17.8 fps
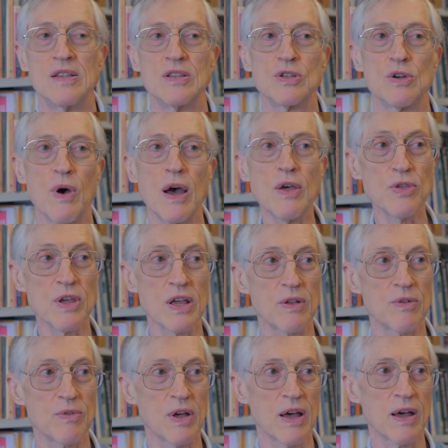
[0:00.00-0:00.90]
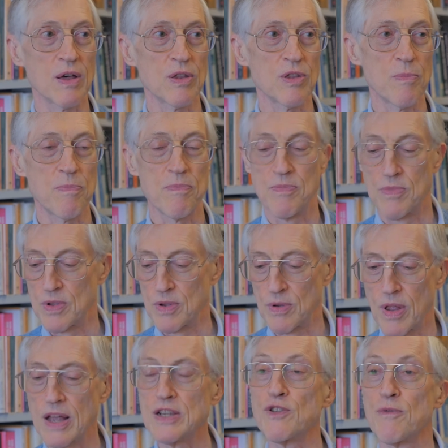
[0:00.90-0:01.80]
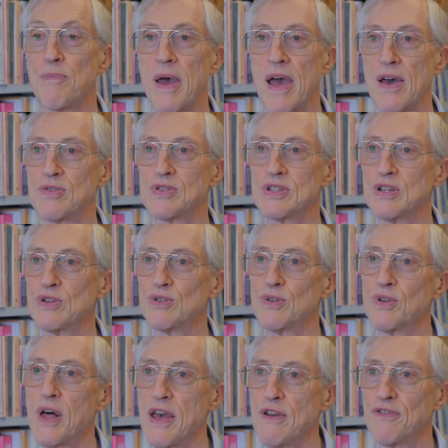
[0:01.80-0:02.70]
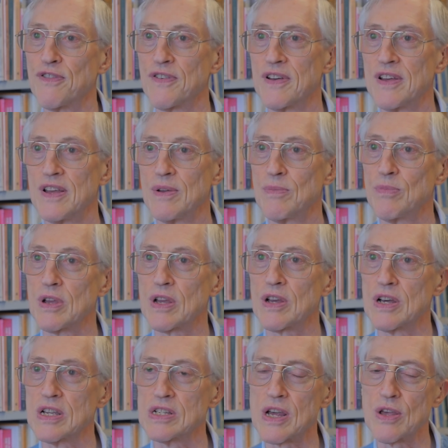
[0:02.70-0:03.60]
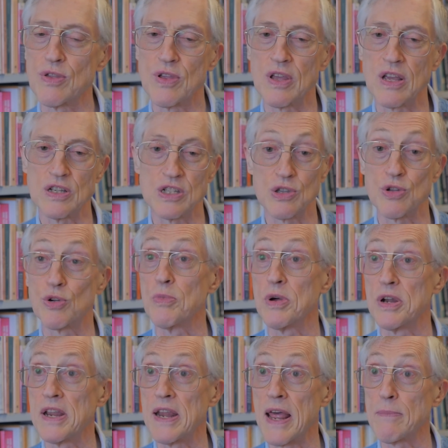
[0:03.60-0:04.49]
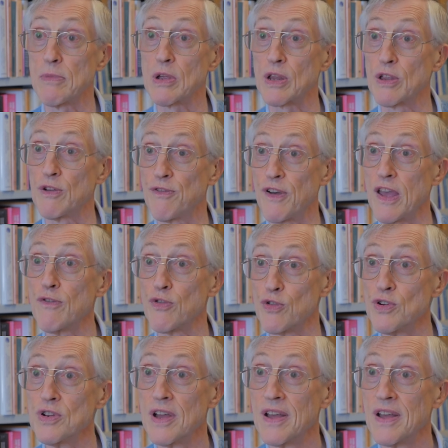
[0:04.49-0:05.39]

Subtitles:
So I think there are lots of paths into life because I think it's thermodynamically favored.